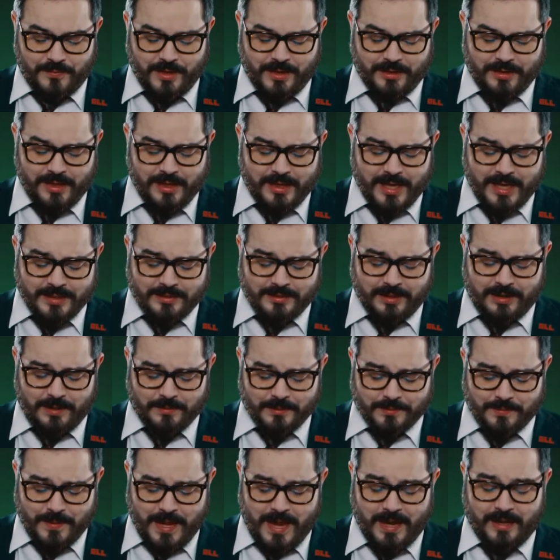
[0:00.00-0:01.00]
Then he actually
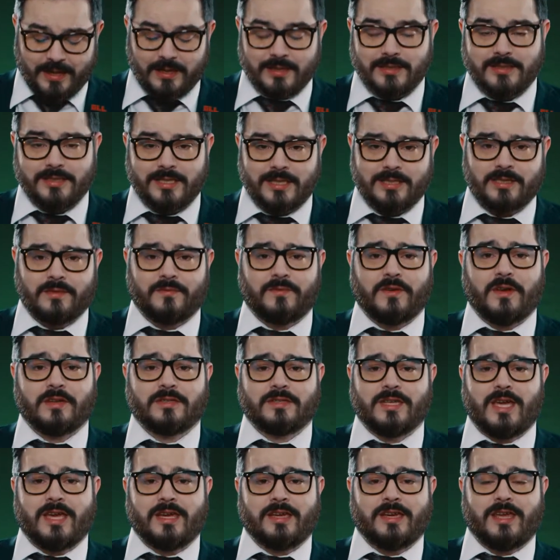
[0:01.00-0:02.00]
comes back, sticks the
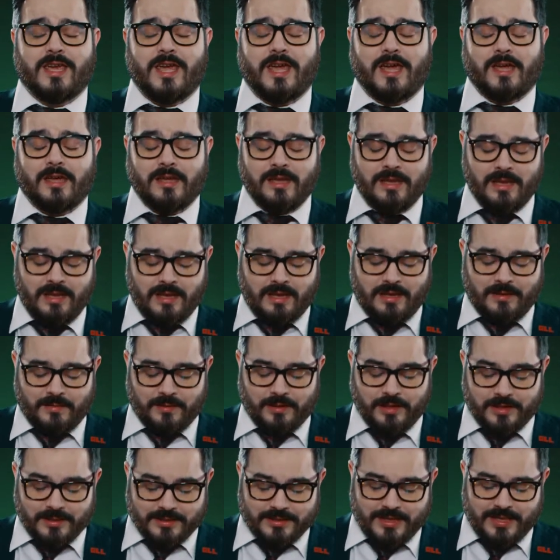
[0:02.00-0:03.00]
first aid kit.
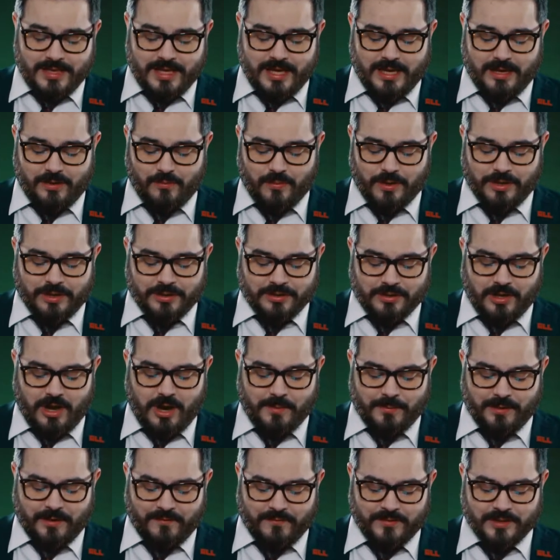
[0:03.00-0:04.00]
You can see here where the
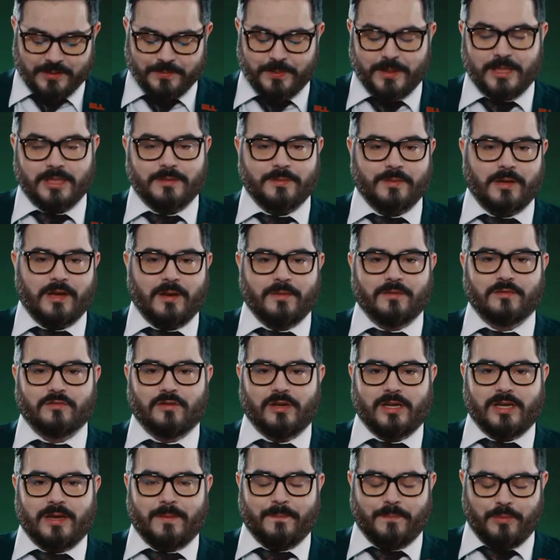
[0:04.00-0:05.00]
timing of his peaks becomes
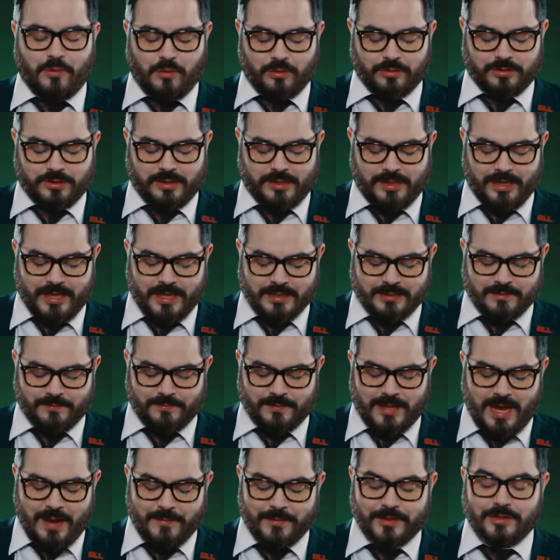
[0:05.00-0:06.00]
really important. He gets some
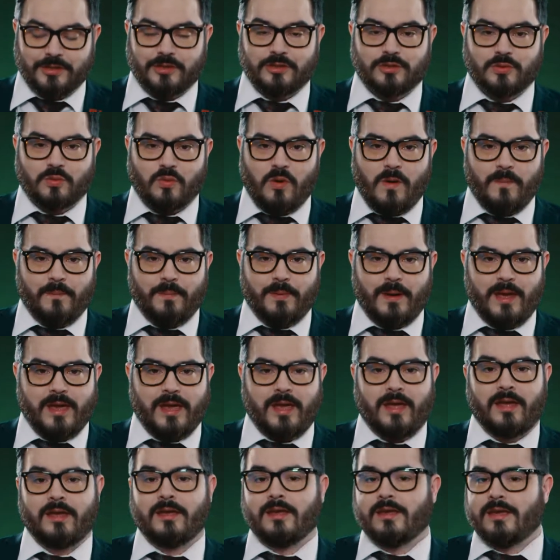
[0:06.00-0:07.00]
damage onto one
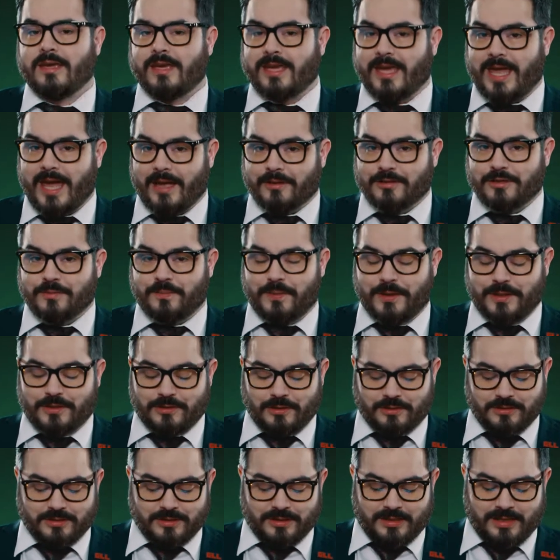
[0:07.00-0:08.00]
player, counter peaks
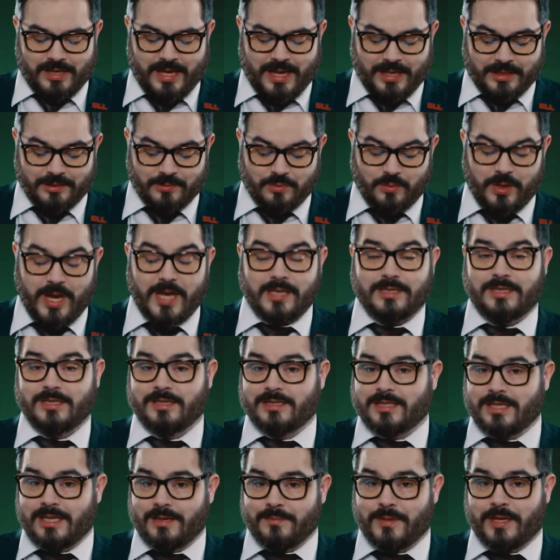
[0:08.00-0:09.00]
onto the next. We actually
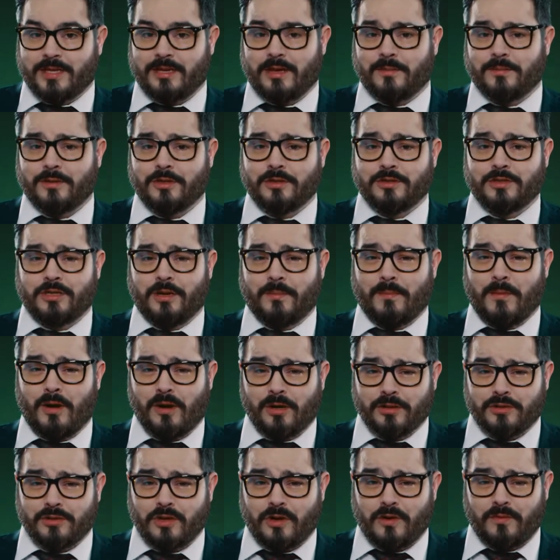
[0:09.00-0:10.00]
see him end up using a
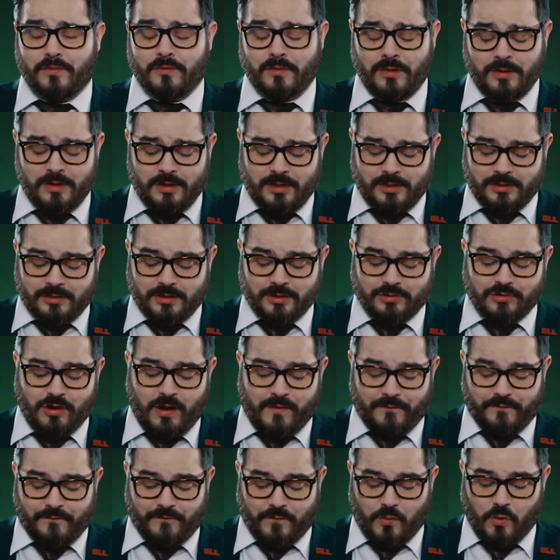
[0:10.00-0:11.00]
Molotov to
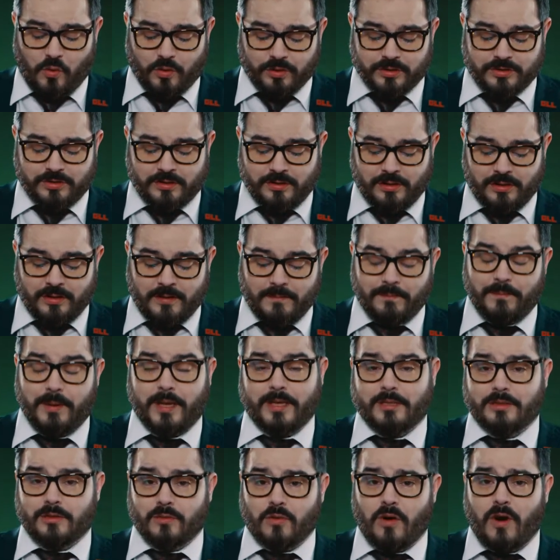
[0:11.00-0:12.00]
try and force
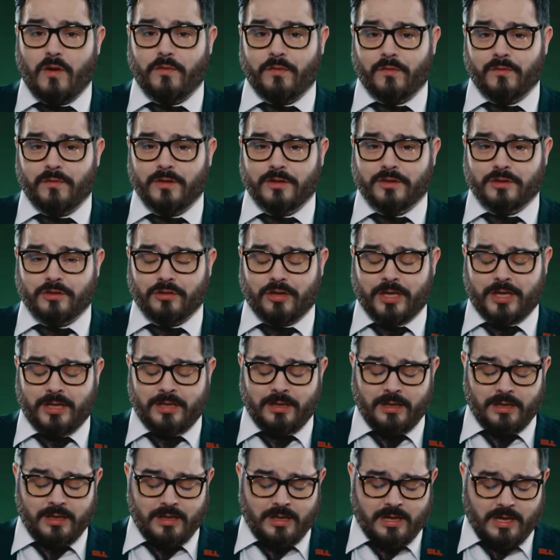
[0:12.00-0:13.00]
Pixel off of the tree.
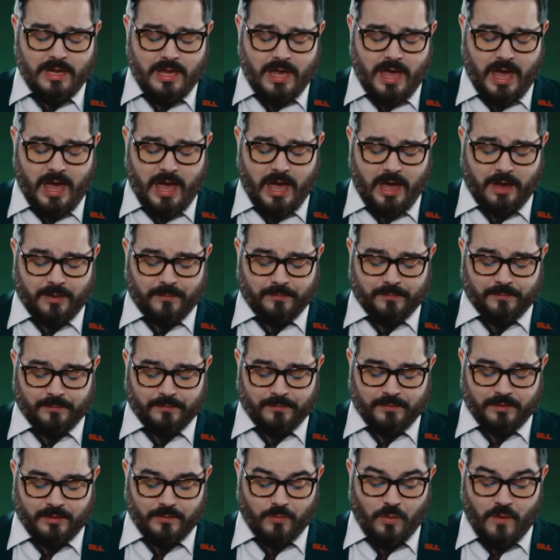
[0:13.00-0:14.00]

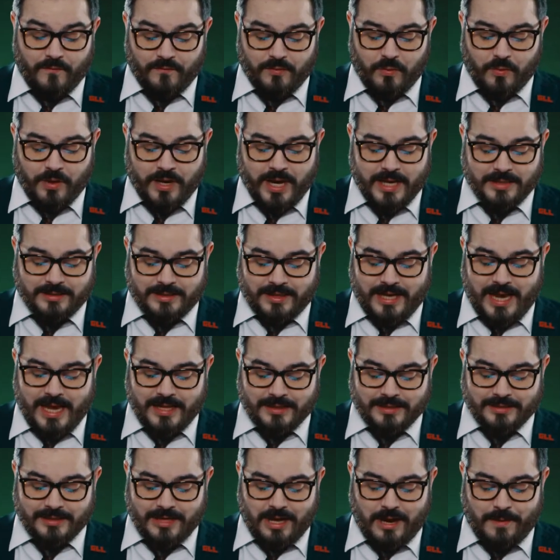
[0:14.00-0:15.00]
The 1v1 actually
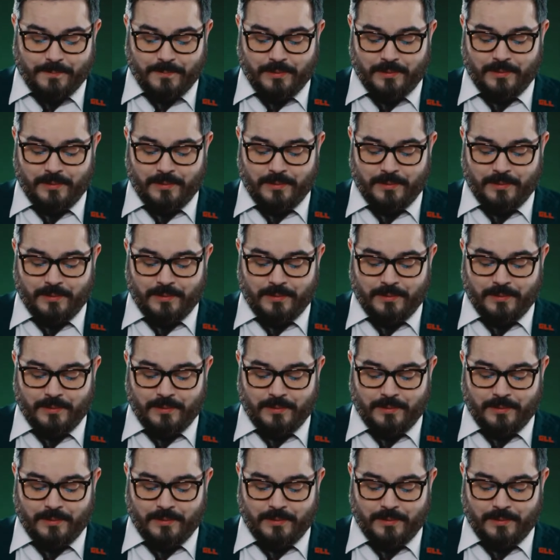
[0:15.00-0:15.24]
ends up